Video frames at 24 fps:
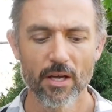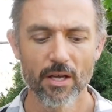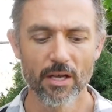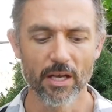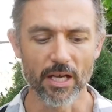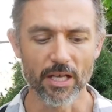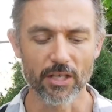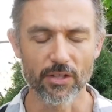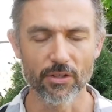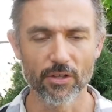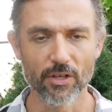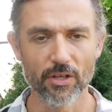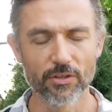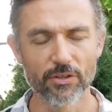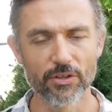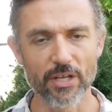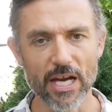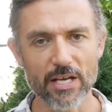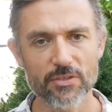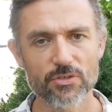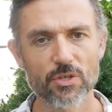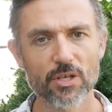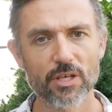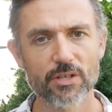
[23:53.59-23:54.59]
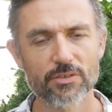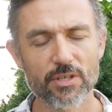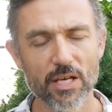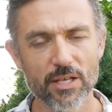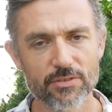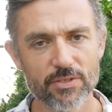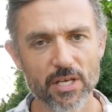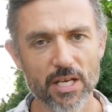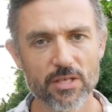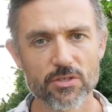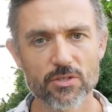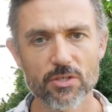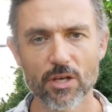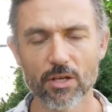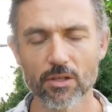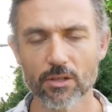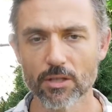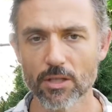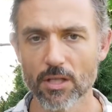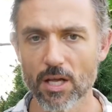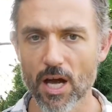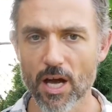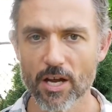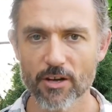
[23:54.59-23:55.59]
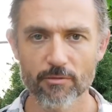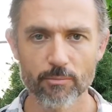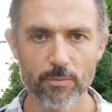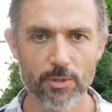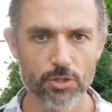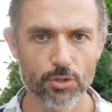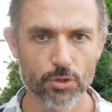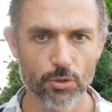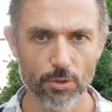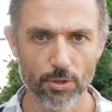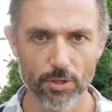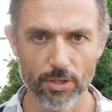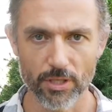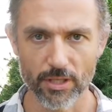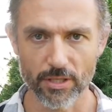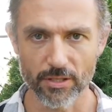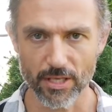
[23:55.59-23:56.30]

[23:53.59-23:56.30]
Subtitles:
Like, that takes a lot of maturity.